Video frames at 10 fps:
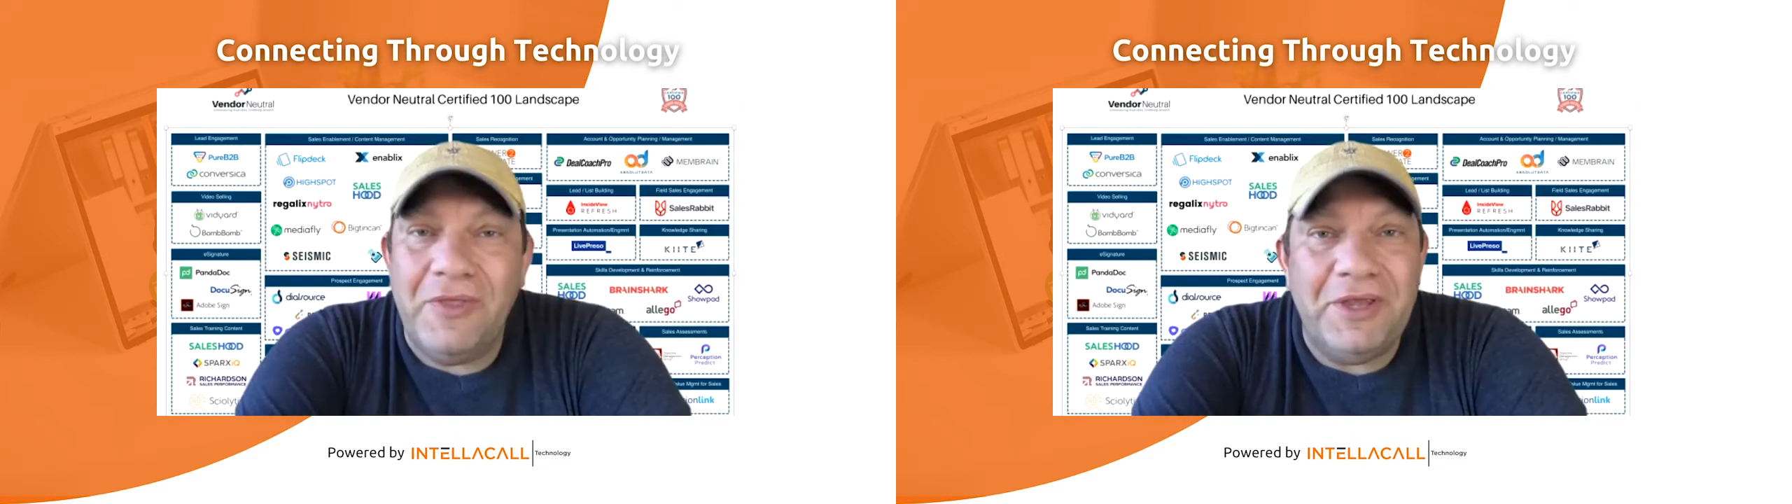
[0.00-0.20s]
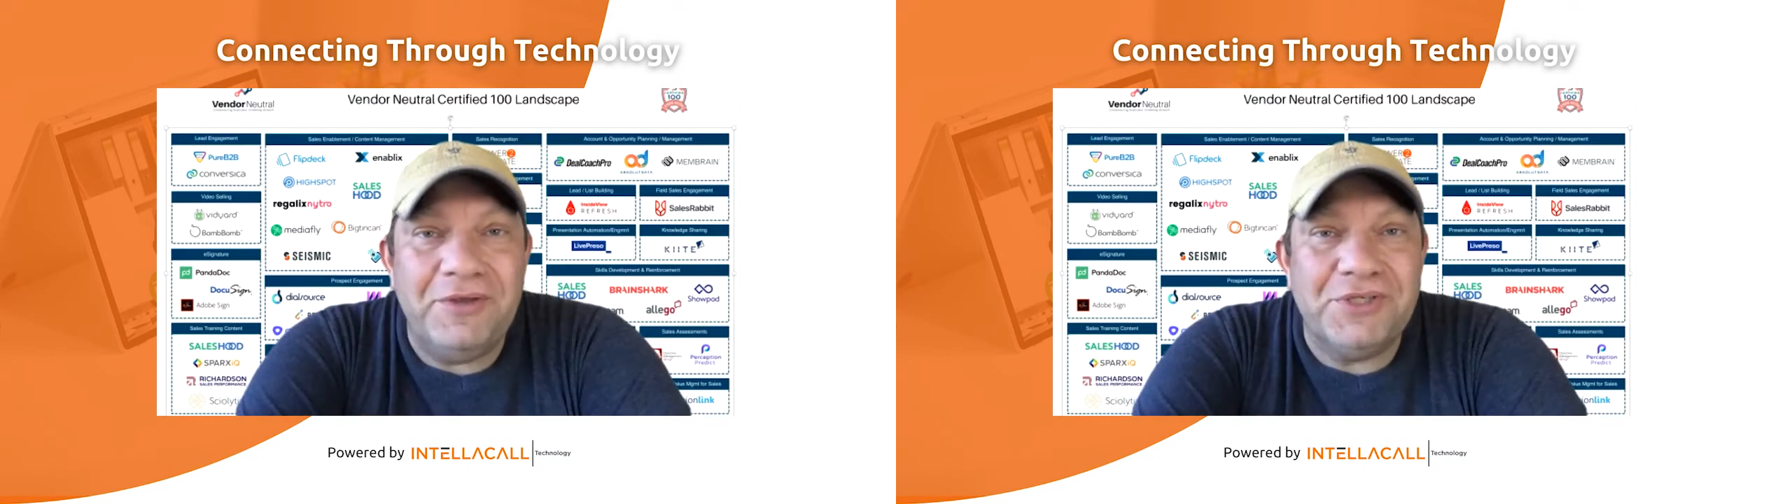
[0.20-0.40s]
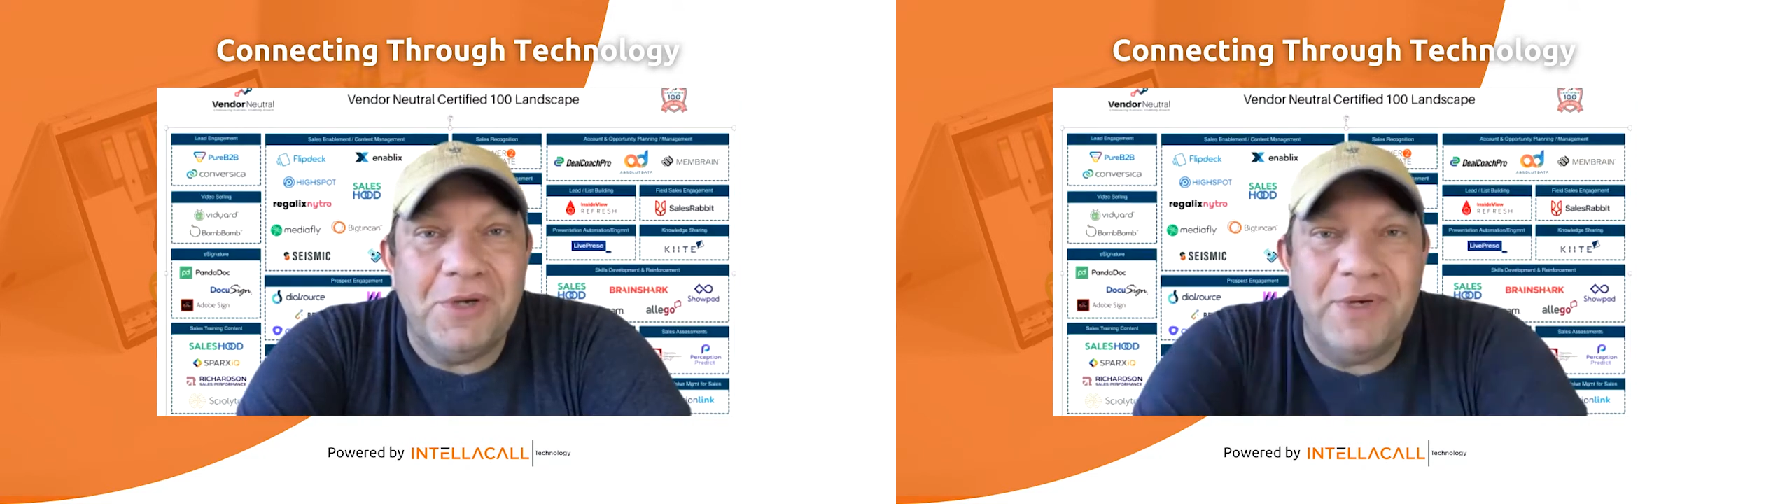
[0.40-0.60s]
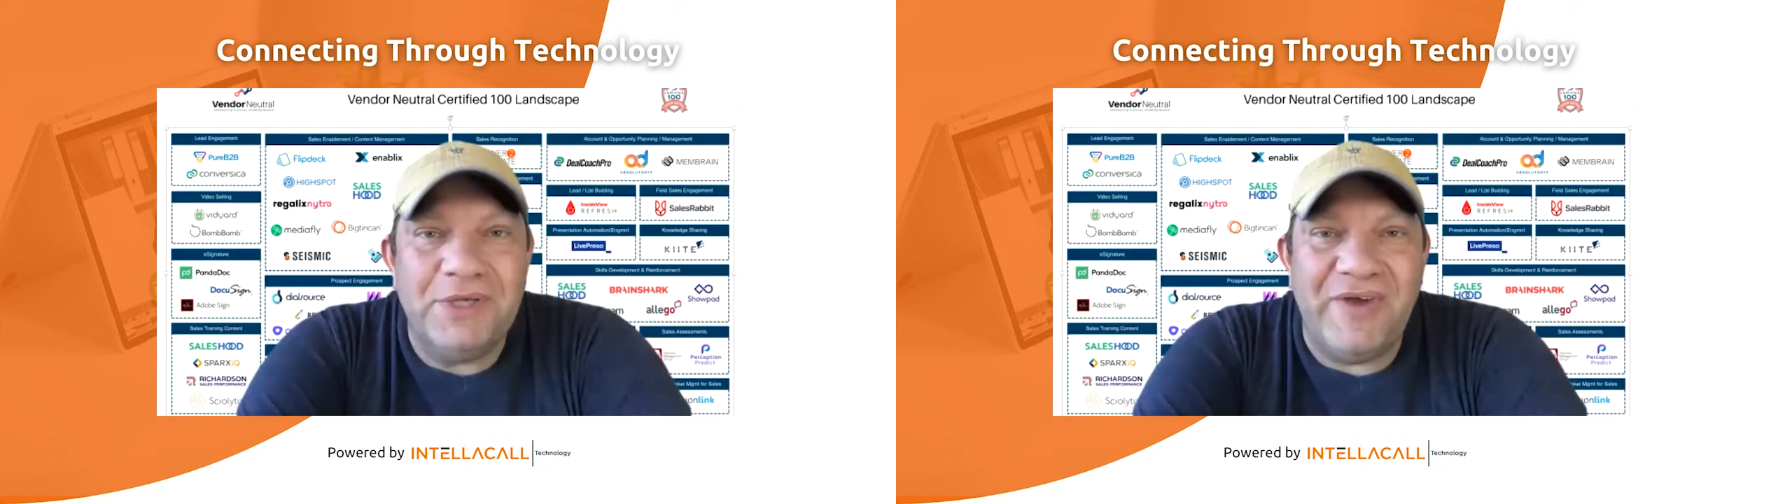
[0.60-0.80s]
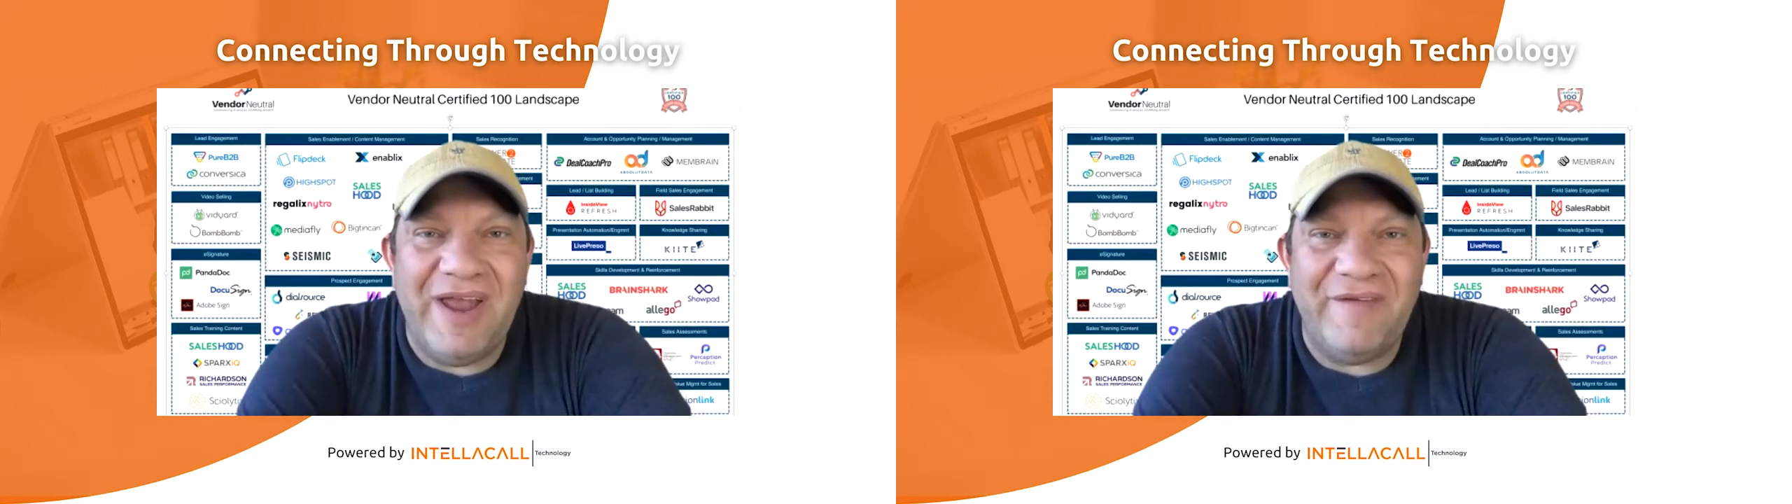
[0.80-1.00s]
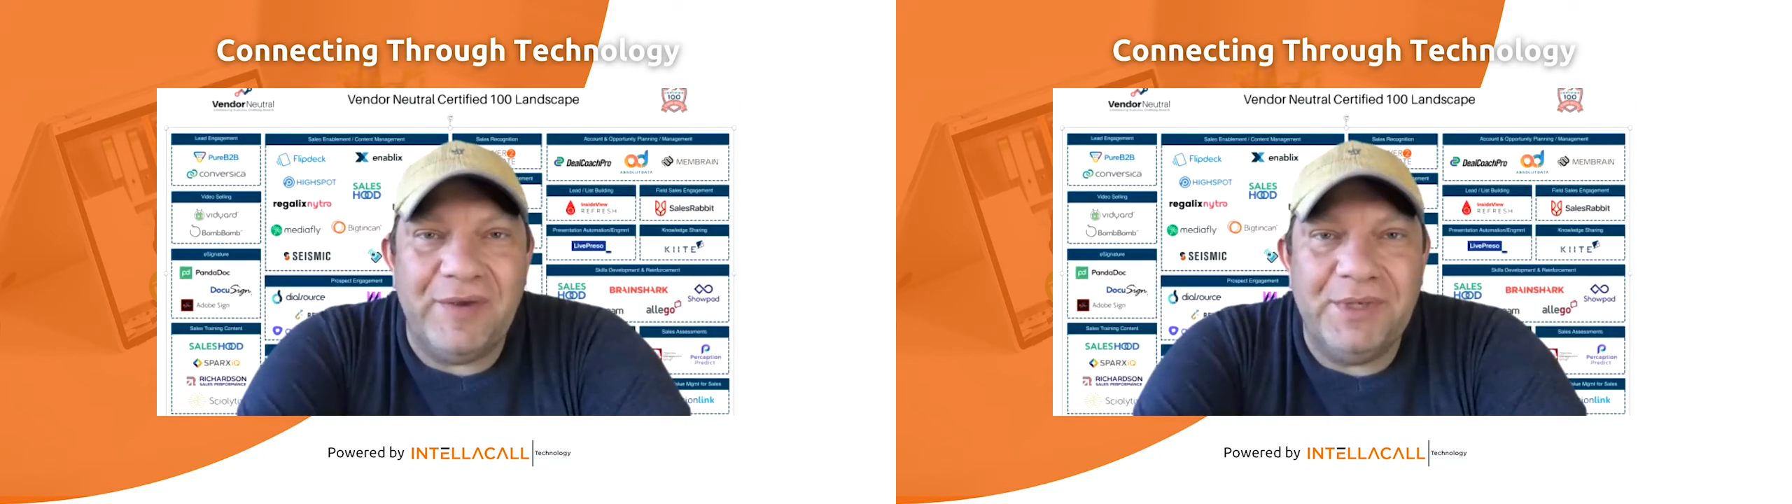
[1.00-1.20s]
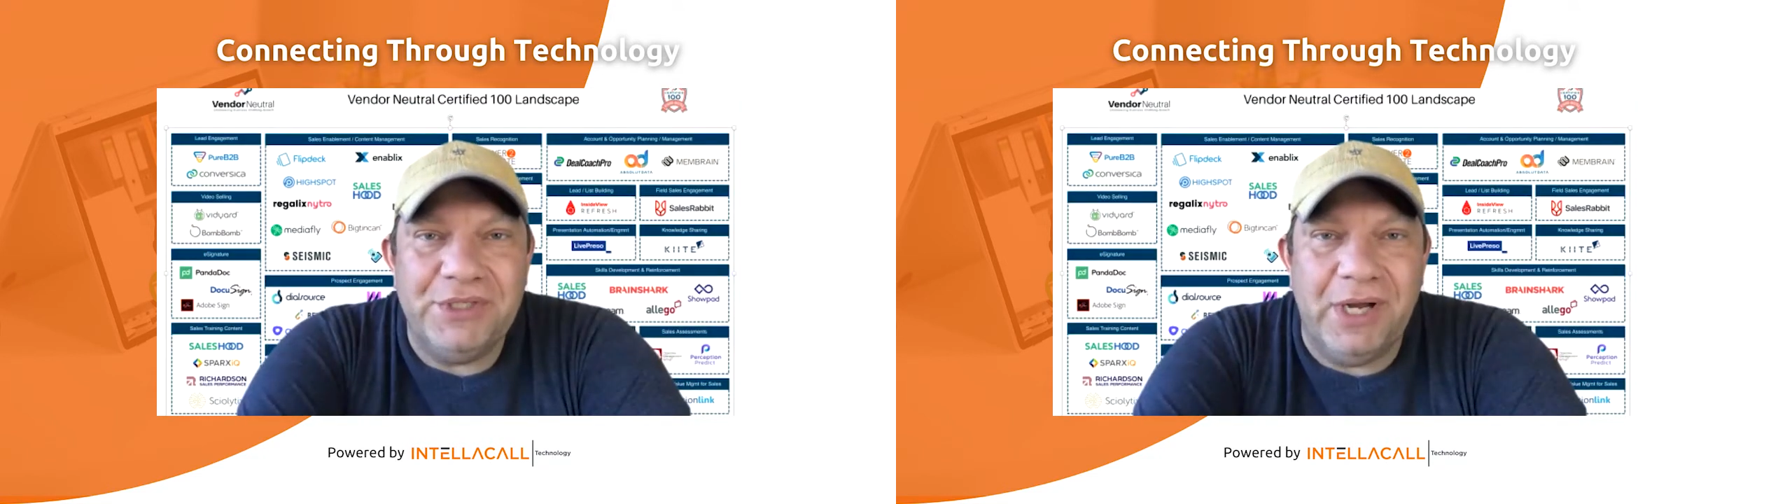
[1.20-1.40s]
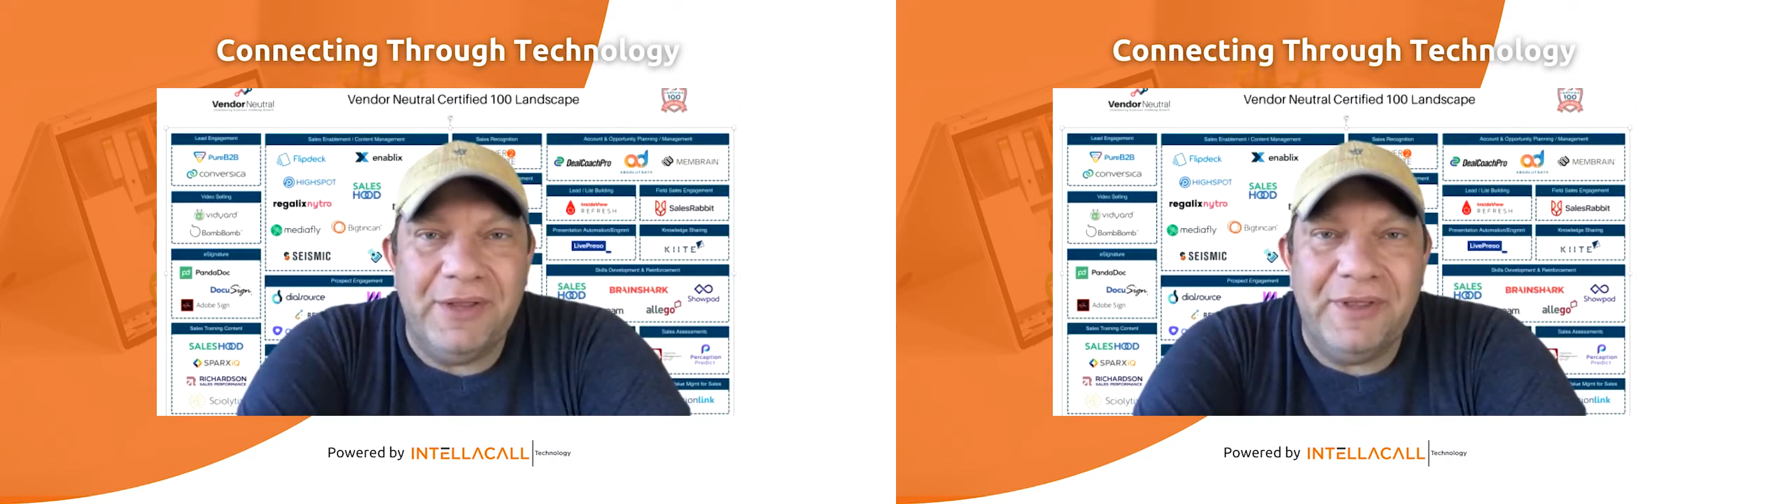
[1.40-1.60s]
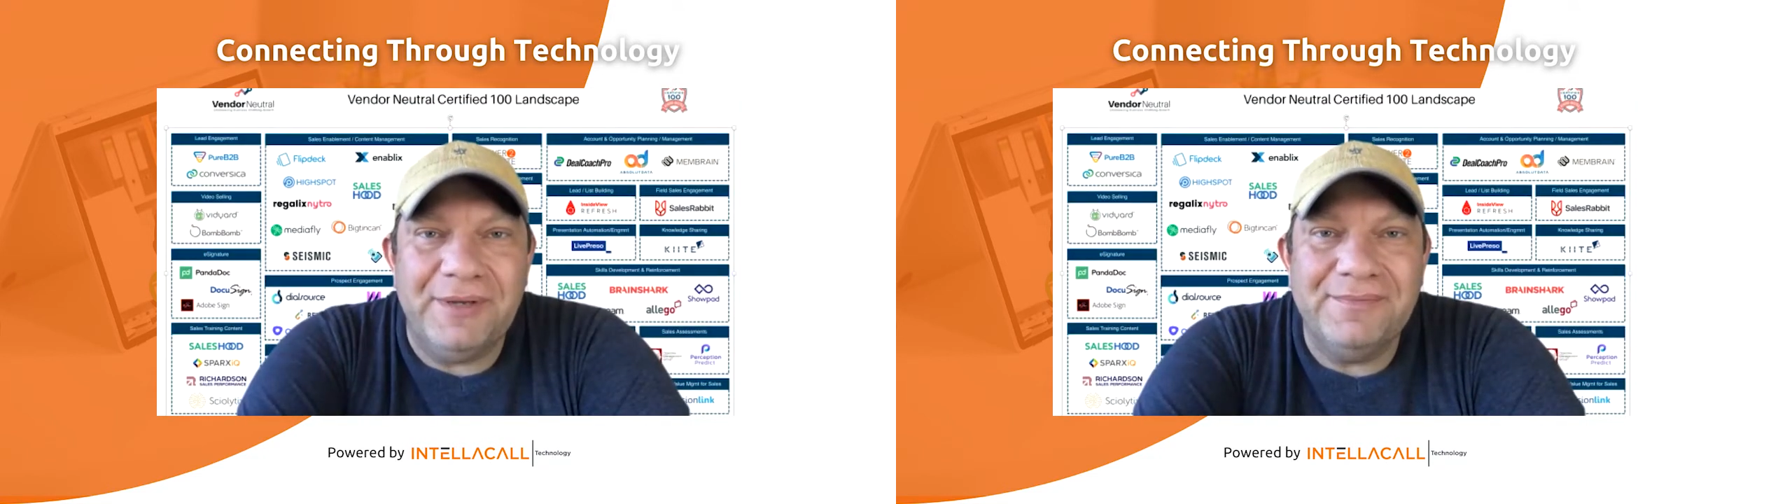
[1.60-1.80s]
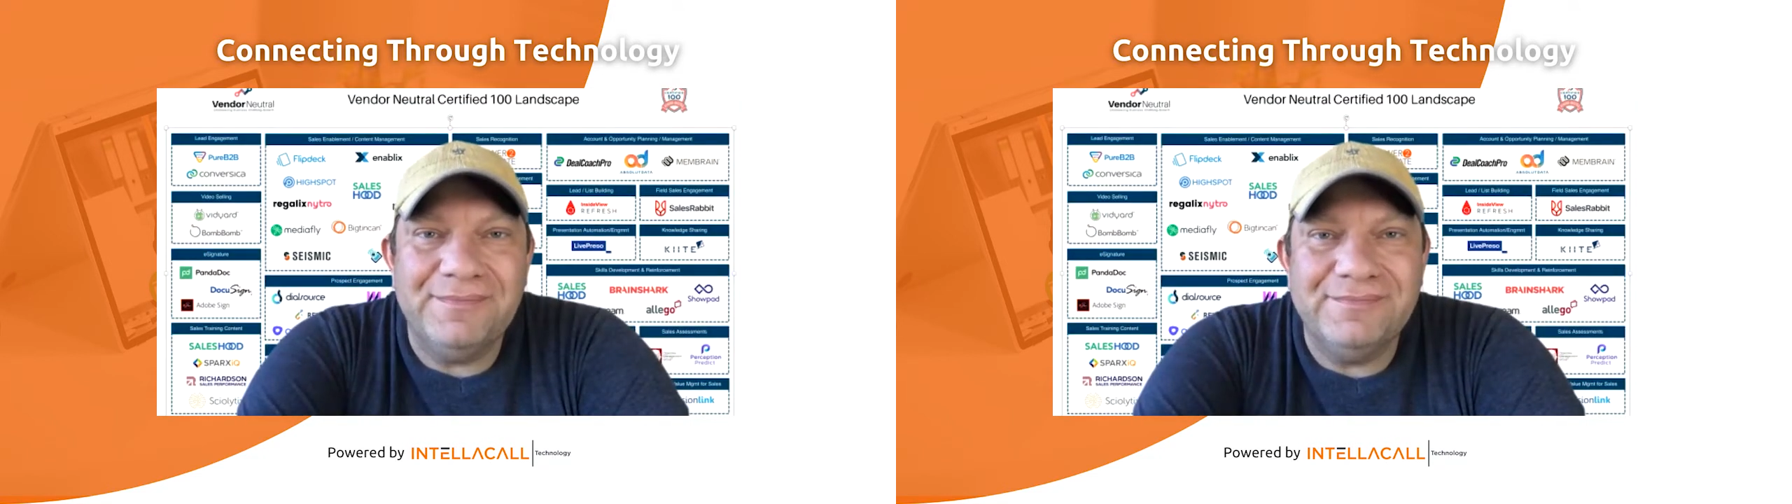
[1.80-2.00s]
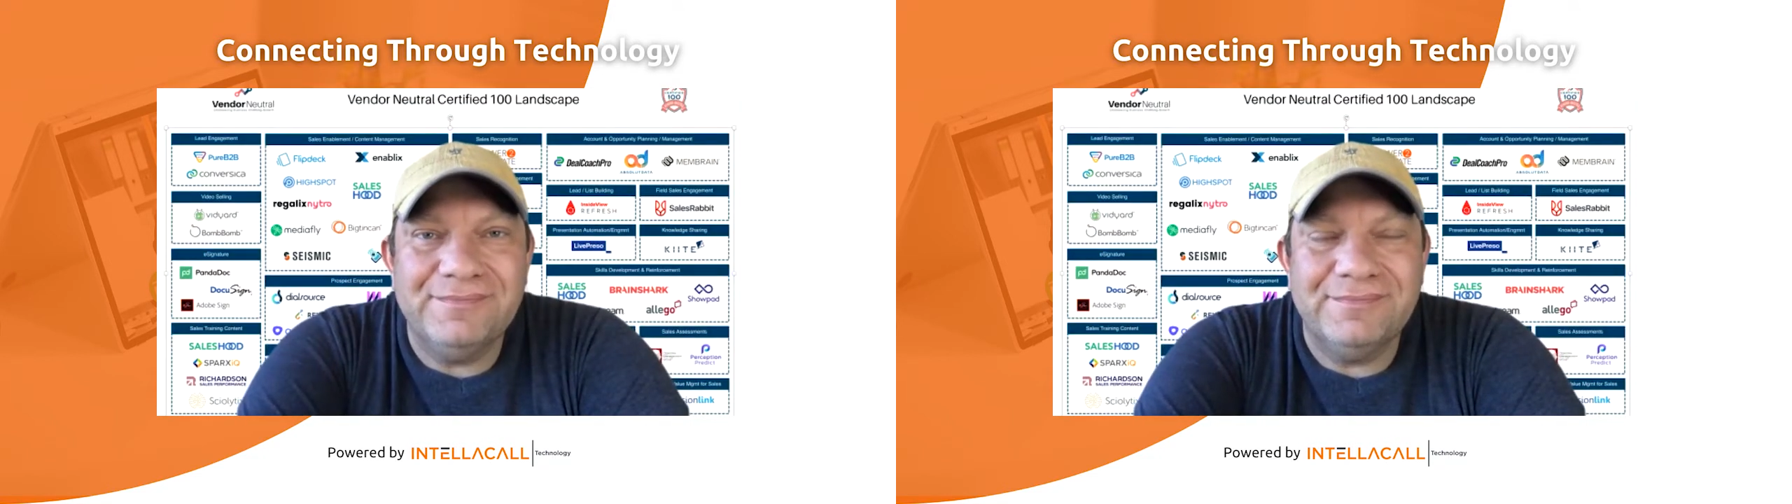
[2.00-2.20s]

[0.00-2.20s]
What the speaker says: Thank you so much for having me, Jonathan.